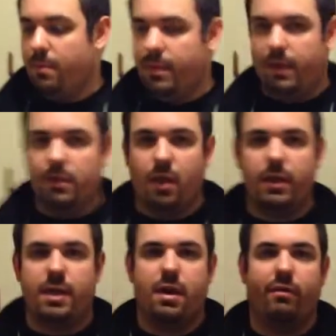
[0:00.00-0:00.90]
a big
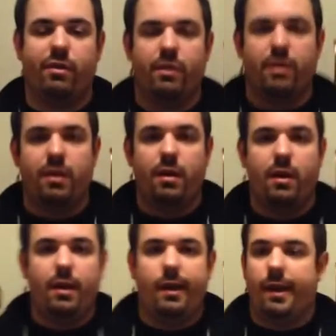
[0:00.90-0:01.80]
clunky oven
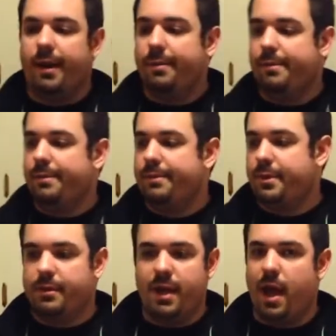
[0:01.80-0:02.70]

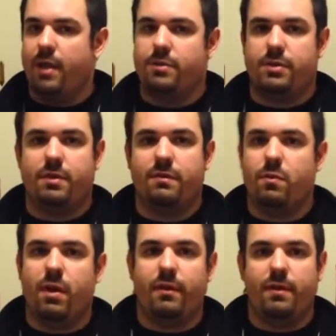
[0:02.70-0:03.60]
turned on just if you
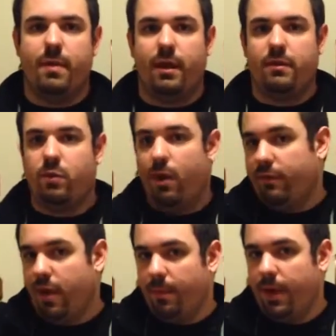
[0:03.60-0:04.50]
wanted to make
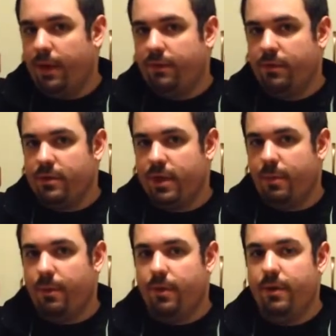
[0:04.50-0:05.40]
12 cupcakes, for
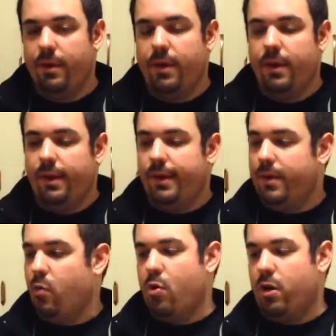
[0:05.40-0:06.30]
example,
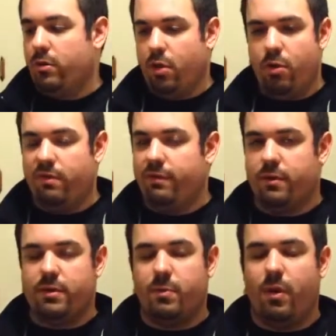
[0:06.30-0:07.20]
or a loaf
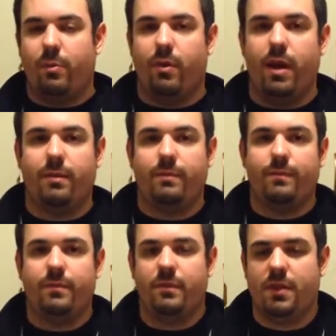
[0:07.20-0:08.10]
or a small bread.
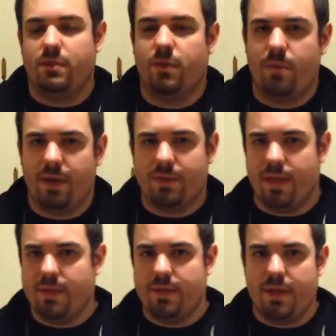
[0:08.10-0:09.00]
Doesn't really make
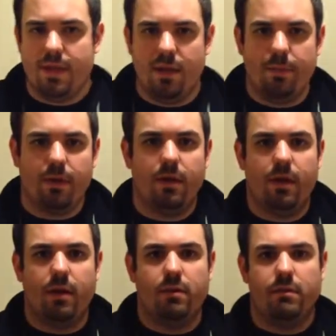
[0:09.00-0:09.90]
sense to heat up
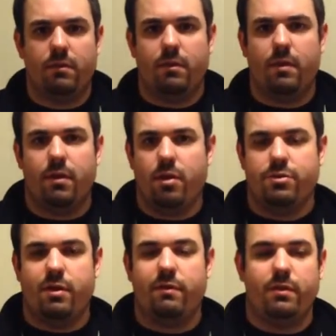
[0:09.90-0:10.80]
a
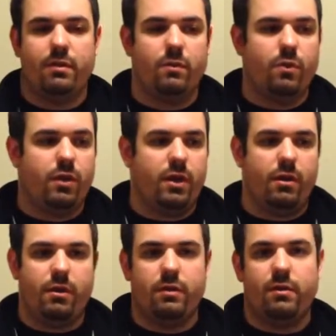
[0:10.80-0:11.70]
large oven. We're
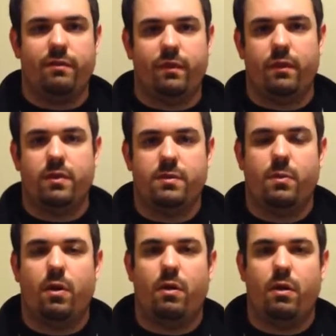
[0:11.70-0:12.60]
here in a fairly
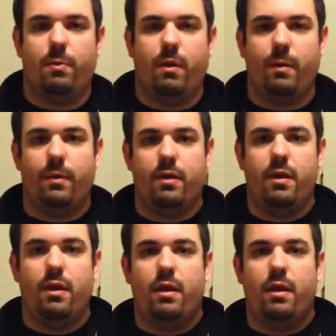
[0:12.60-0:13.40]
small apartment